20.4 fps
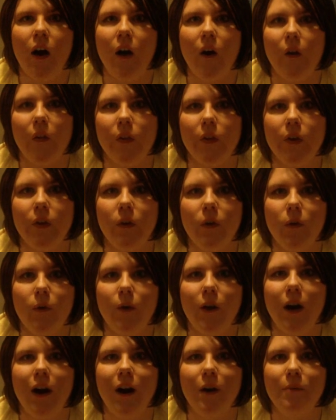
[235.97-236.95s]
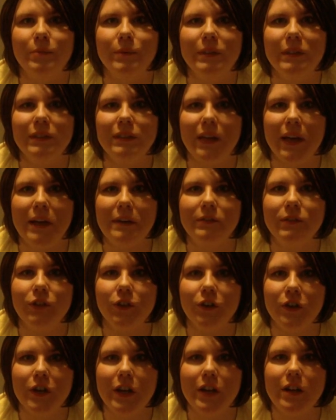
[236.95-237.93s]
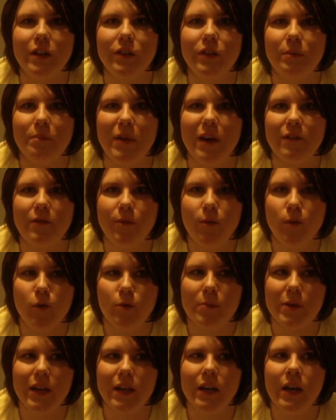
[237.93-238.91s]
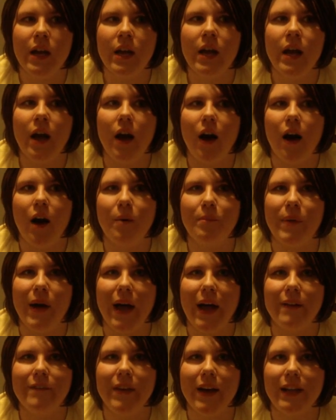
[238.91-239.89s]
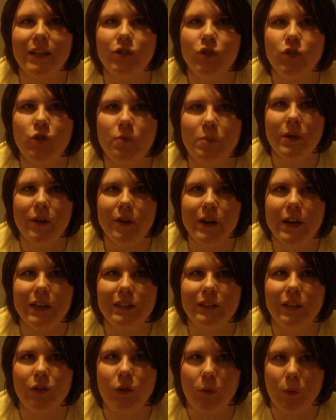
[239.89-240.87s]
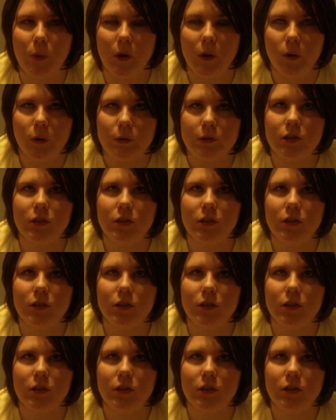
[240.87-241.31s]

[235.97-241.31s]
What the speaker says: Although, since I have started the metformin, I've had periods in a row.